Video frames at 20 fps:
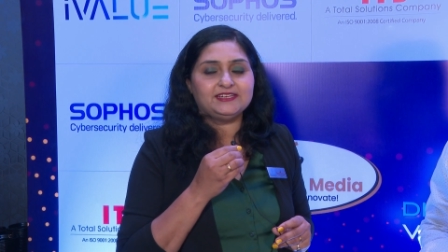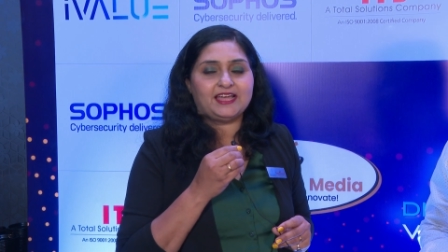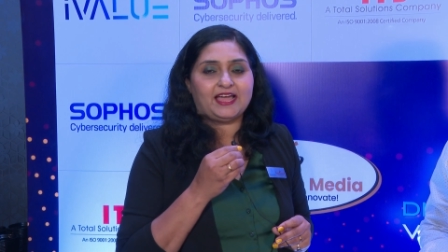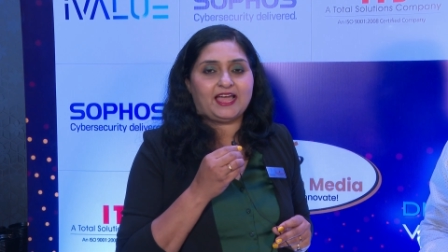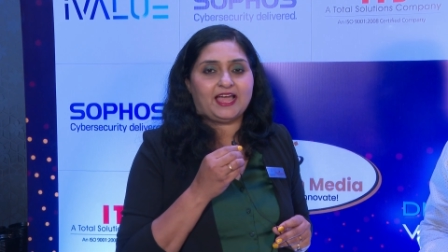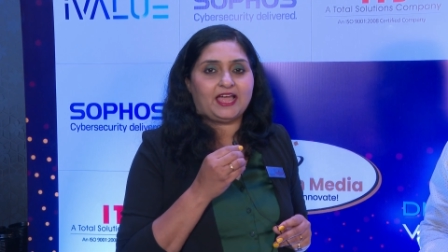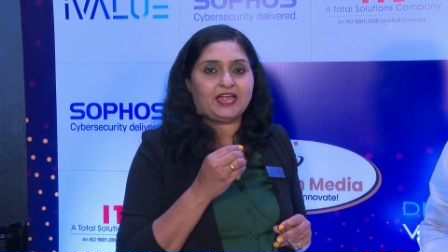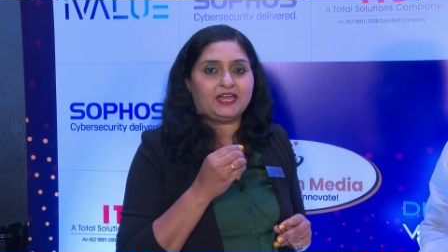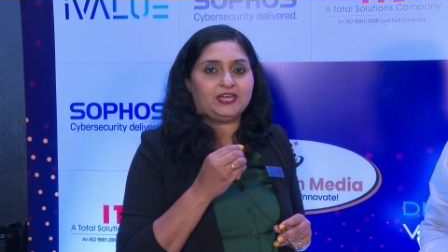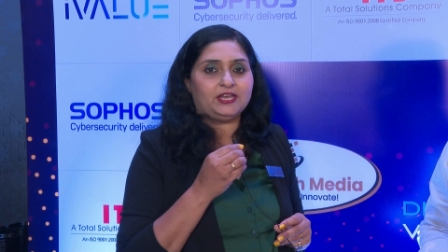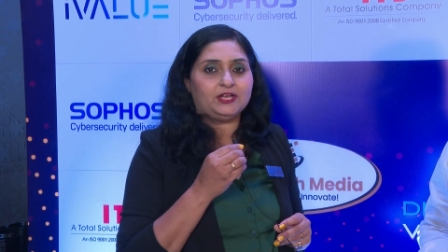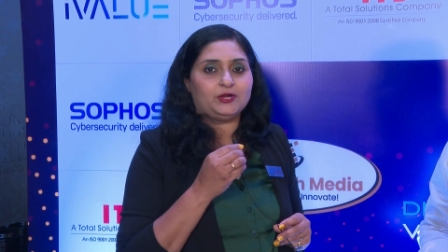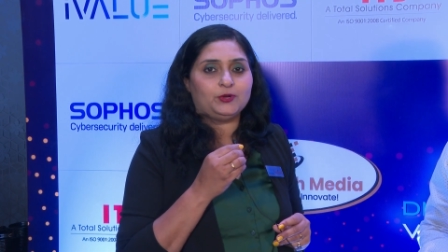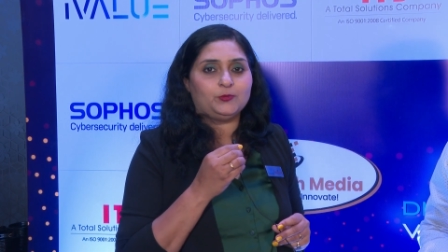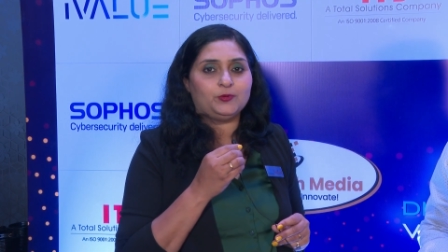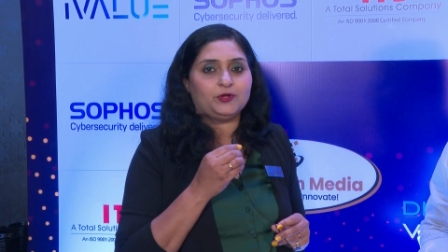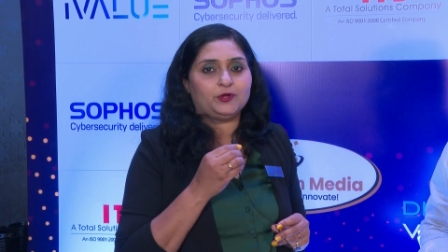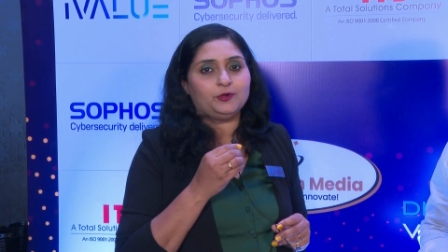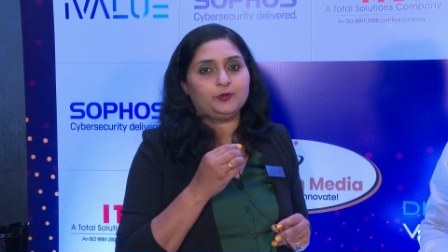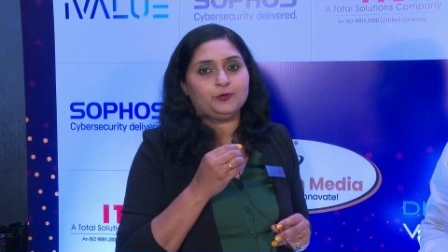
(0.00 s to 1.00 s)
and uh,
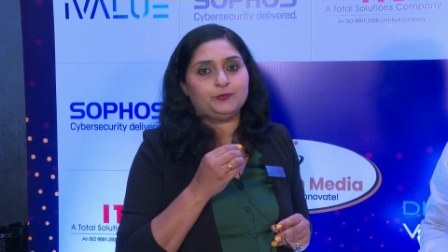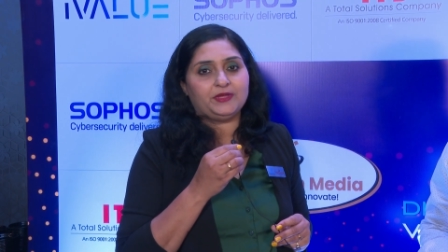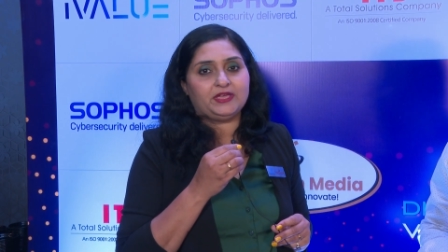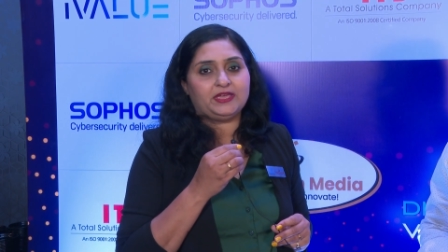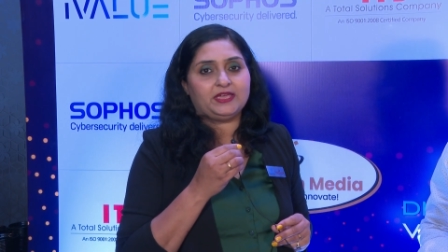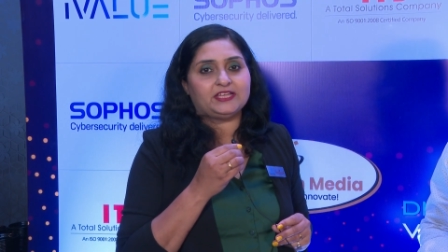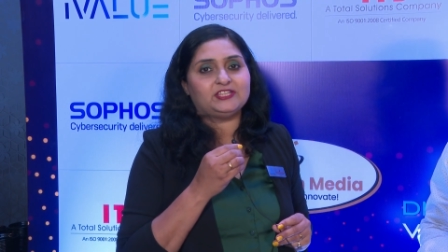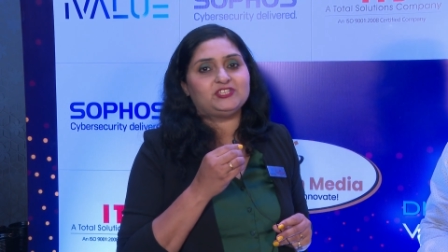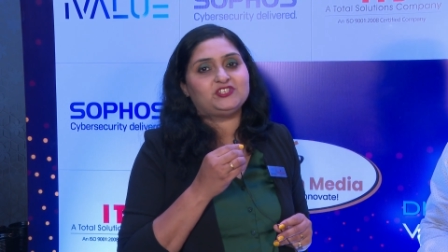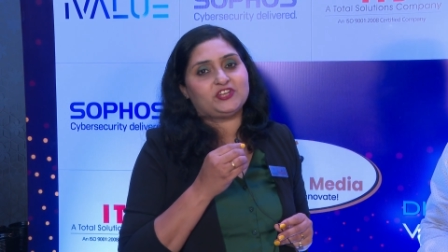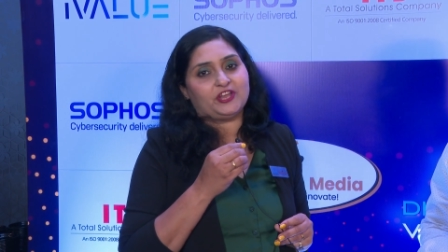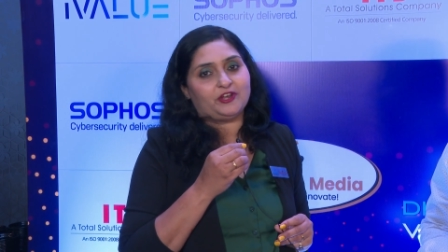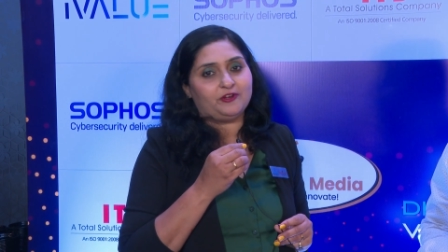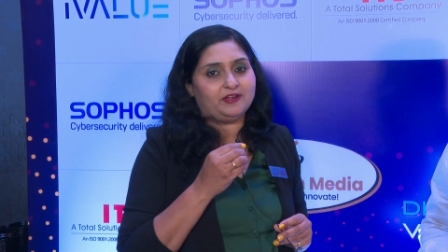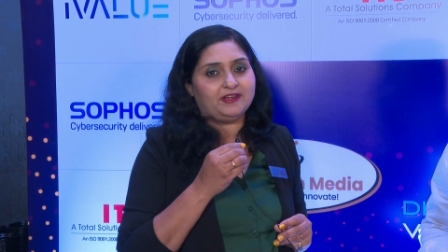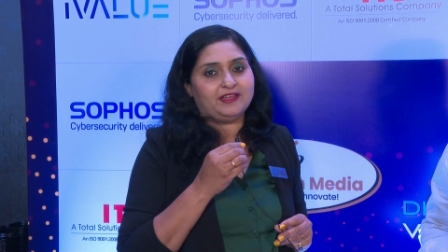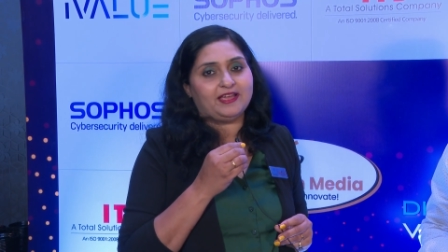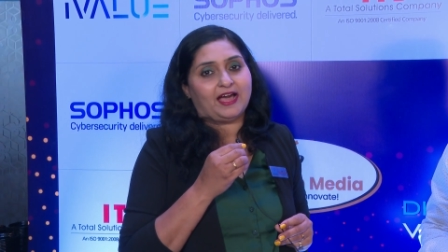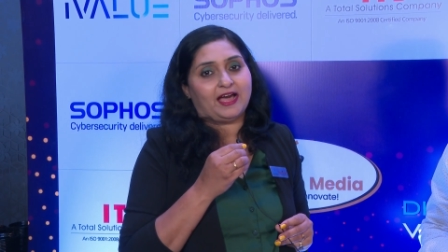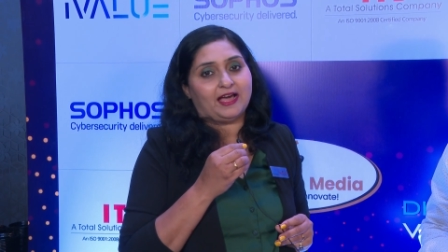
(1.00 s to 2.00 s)
we're going to be in
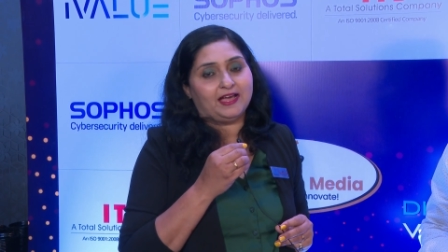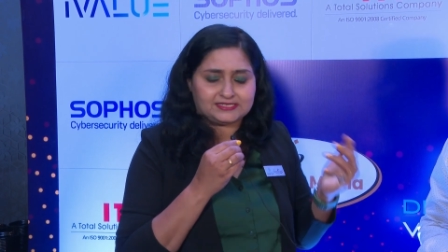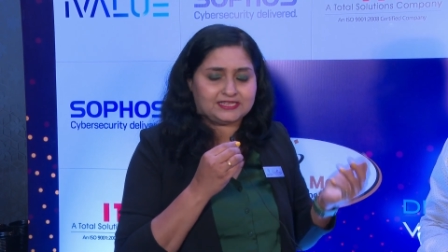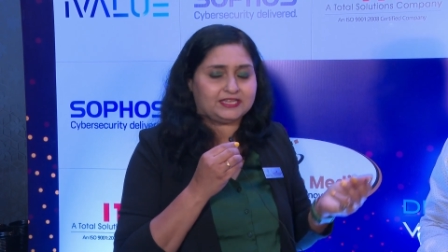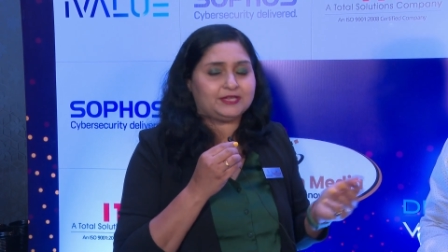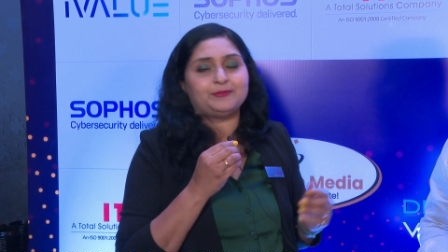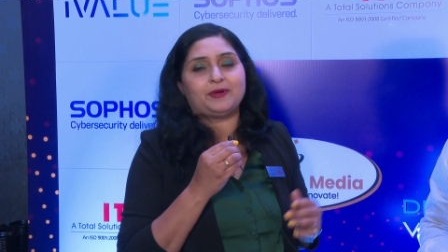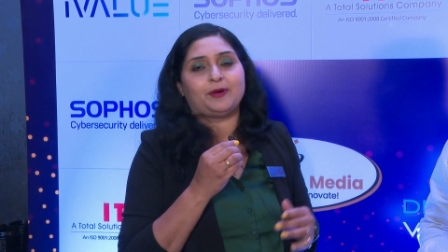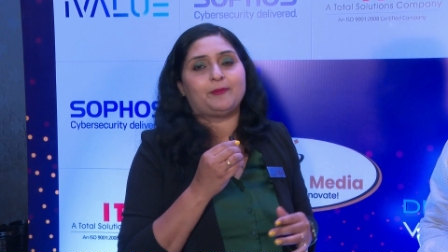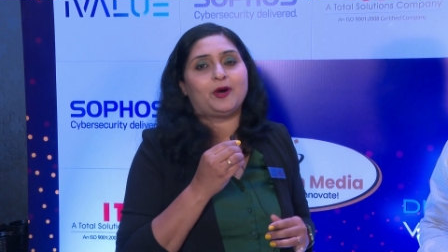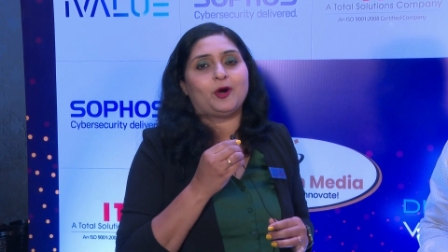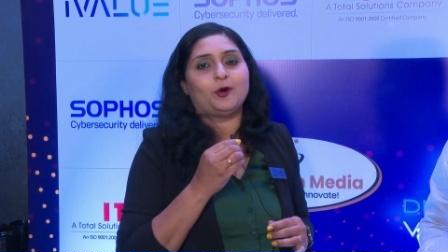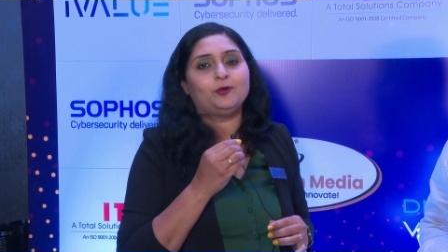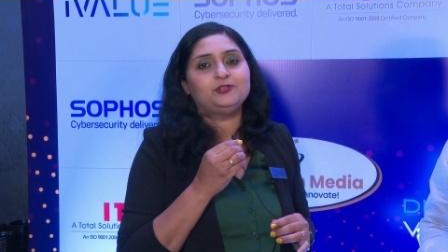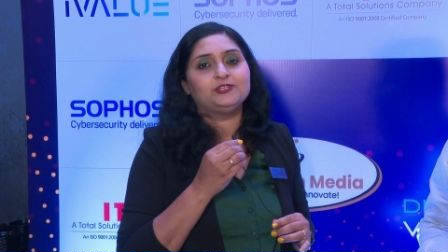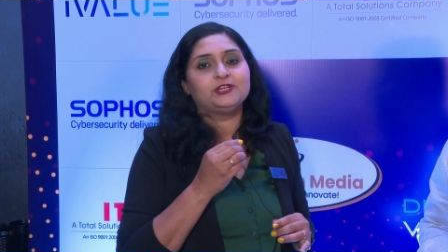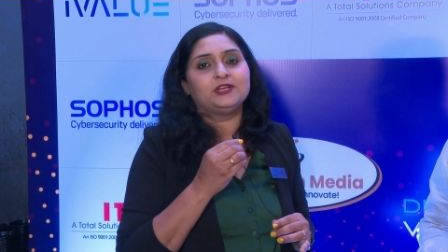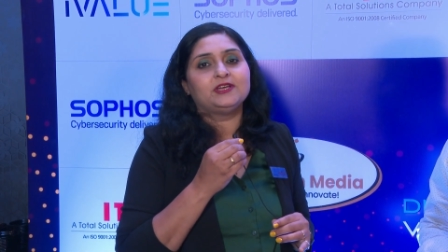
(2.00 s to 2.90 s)
generally talking about